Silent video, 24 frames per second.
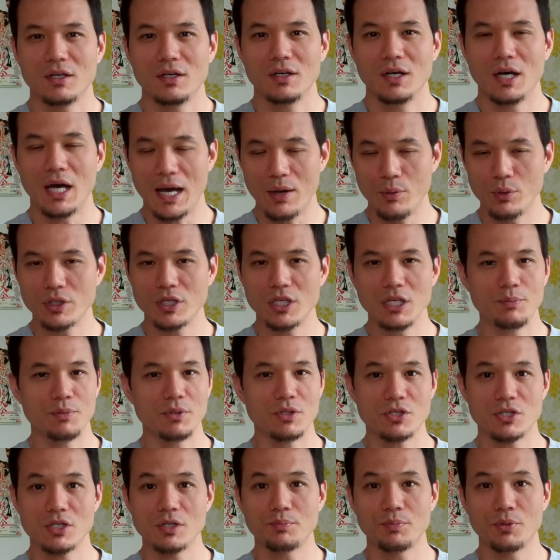I would keep
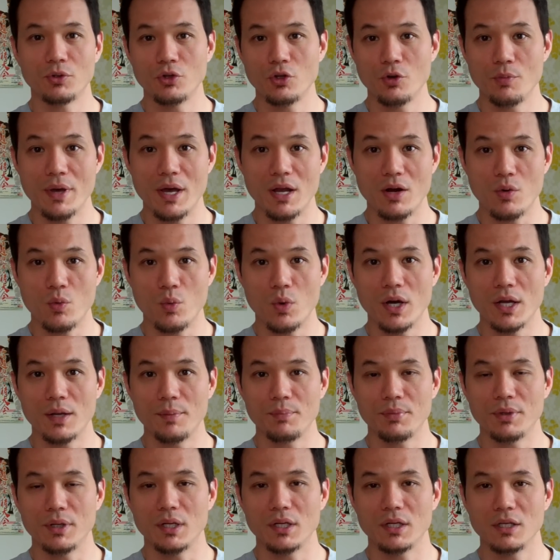it simple no matter
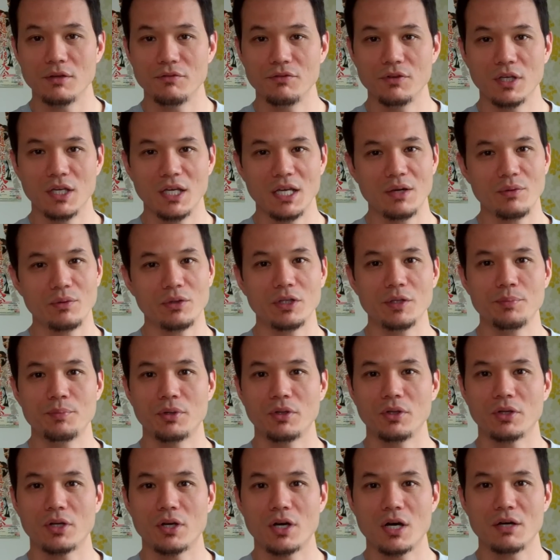what, but if you can't really
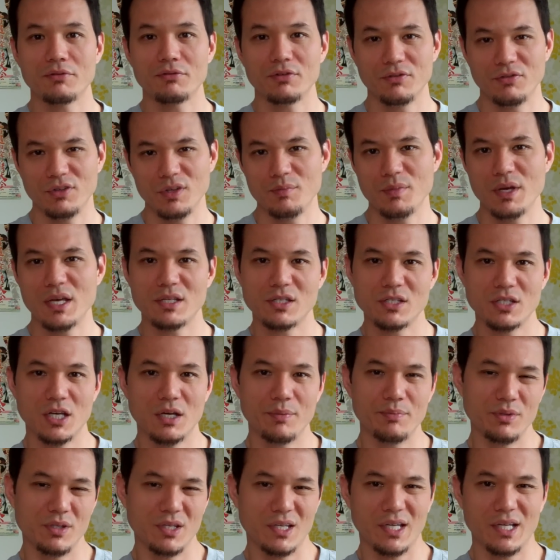pull it off, if you mess
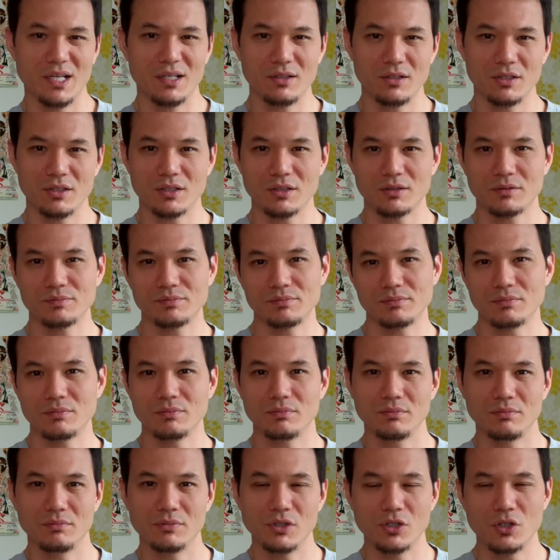up, you
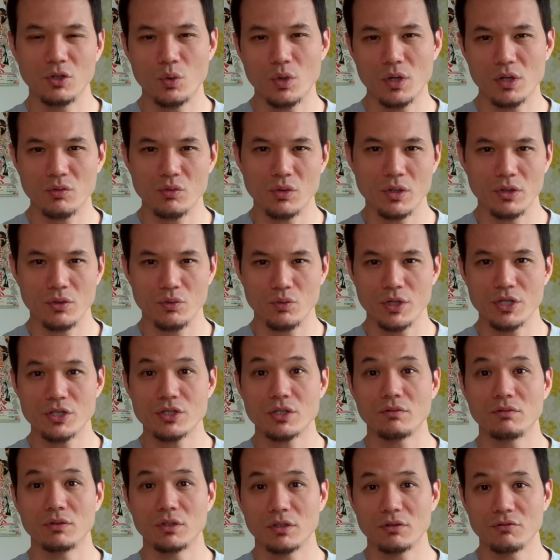don't want to run the risk
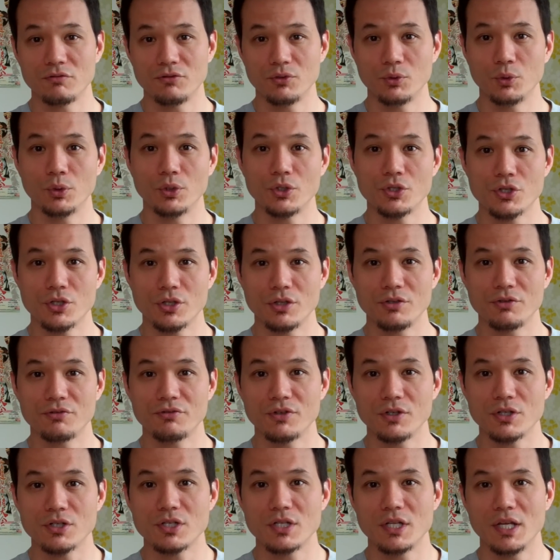of looking foolish on your
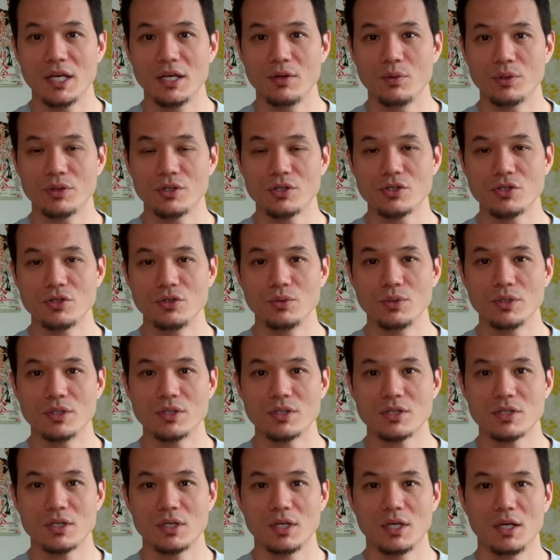first day with the
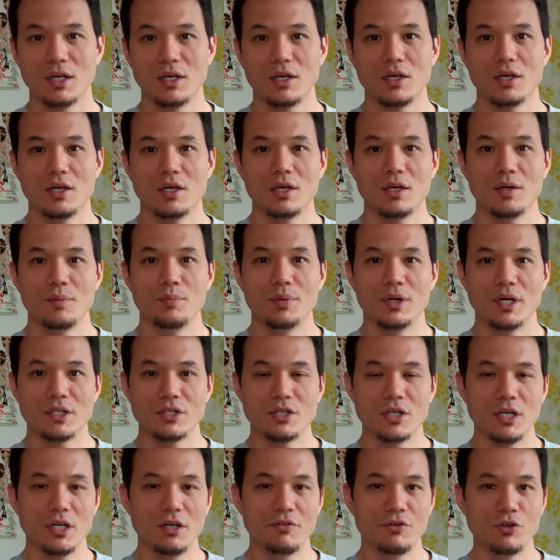students. But
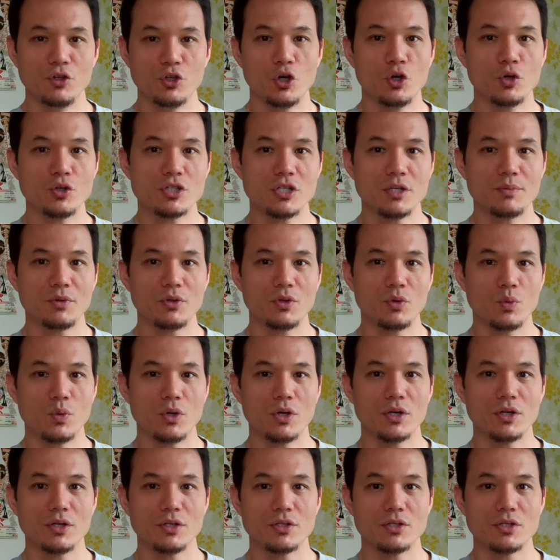if you know some of the
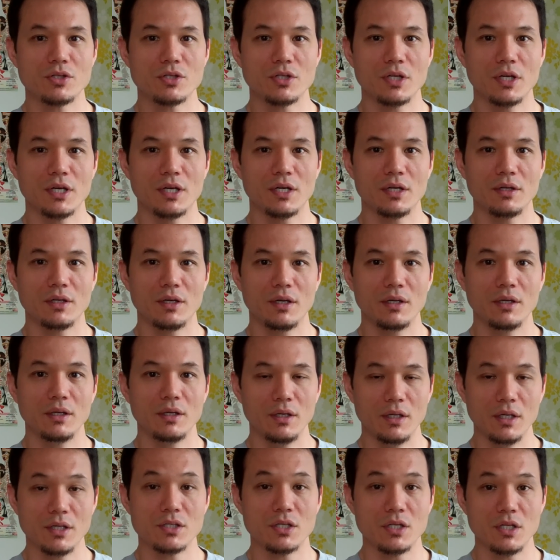words,
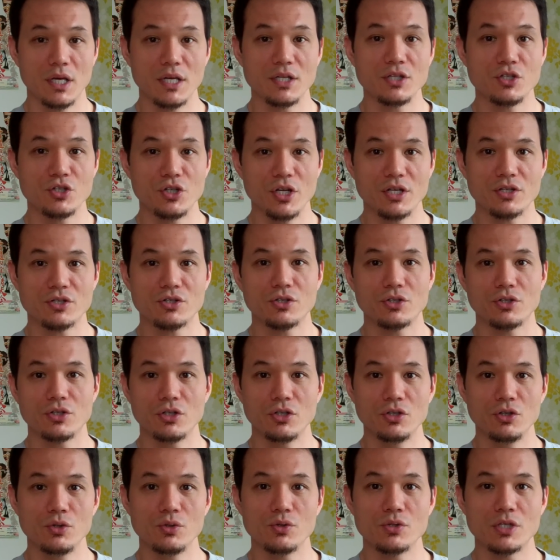it's a nice gesture to
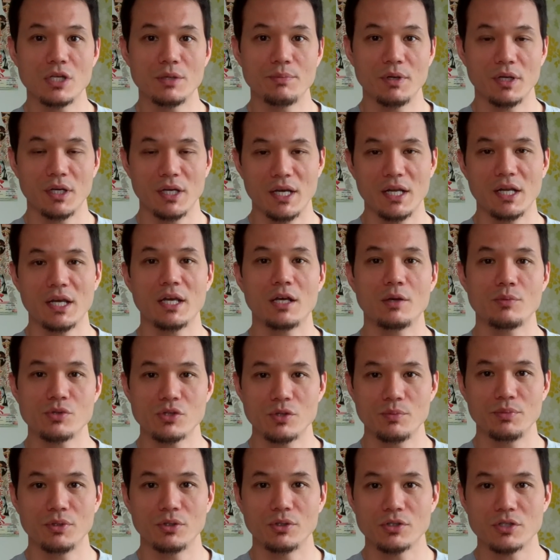use them. It kind of helps
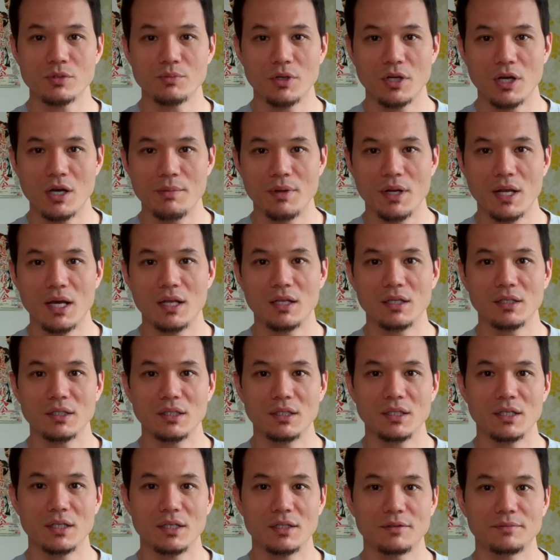to build some commonality
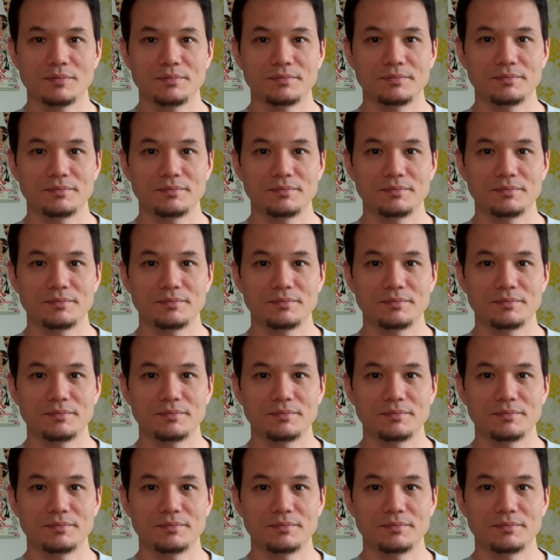there.